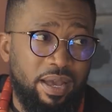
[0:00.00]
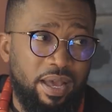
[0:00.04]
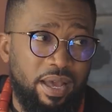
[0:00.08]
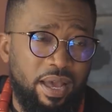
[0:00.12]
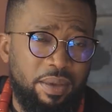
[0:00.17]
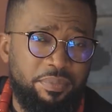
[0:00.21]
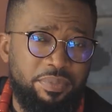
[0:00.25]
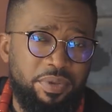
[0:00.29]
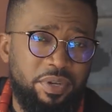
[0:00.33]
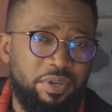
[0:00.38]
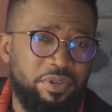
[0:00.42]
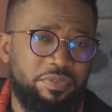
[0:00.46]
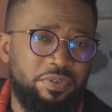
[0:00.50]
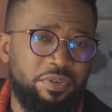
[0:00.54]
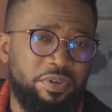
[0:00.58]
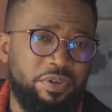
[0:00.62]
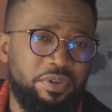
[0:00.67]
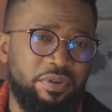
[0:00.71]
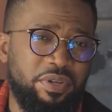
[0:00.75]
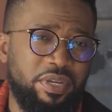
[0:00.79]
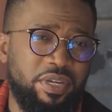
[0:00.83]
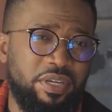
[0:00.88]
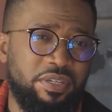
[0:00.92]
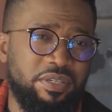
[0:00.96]
are beautiful
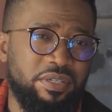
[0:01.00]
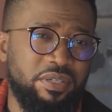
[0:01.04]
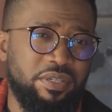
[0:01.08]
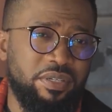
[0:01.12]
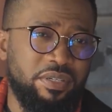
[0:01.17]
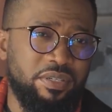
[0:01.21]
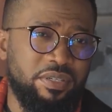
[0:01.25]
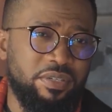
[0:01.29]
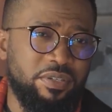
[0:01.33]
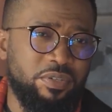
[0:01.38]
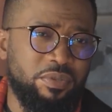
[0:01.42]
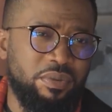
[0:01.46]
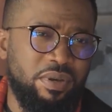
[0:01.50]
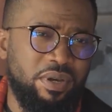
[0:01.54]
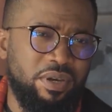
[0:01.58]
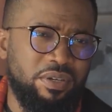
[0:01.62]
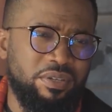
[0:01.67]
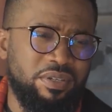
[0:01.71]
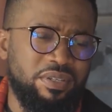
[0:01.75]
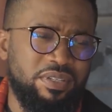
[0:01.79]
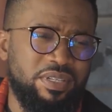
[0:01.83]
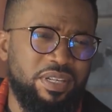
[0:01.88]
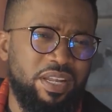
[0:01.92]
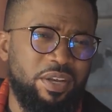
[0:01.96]
creations as
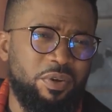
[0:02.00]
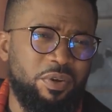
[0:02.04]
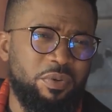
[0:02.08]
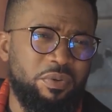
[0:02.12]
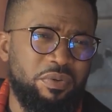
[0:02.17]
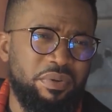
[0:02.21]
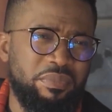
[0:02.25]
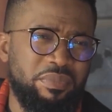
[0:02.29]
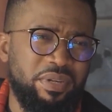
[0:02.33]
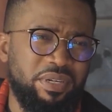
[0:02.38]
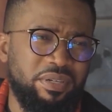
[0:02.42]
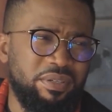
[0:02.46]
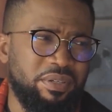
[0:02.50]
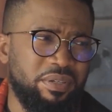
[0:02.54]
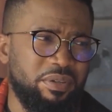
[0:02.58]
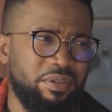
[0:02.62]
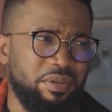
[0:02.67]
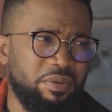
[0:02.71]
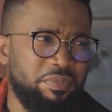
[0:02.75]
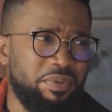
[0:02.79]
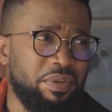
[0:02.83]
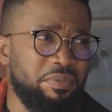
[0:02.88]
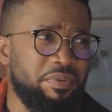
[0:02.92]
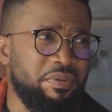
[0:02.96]
well, just like women. You
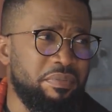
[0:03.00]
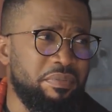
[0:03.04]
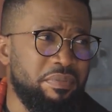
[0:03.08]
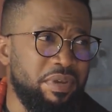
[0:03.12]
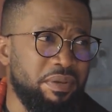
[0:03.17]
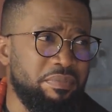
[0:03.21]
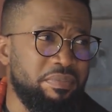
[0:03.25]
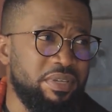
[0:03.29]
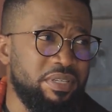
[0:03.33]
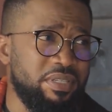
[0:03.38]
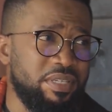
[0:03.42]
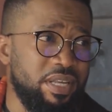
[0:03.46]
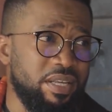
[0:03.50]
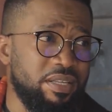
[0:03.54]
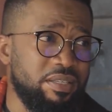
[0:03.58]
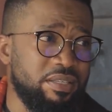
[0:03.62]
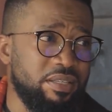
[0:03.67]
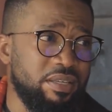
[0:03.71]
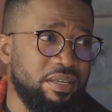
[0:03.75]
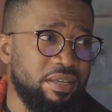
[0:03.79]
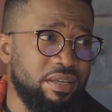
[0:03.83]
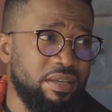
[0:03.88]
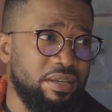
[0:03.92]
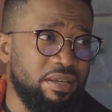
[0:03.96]
know, people make
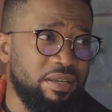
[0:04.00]
mistakes,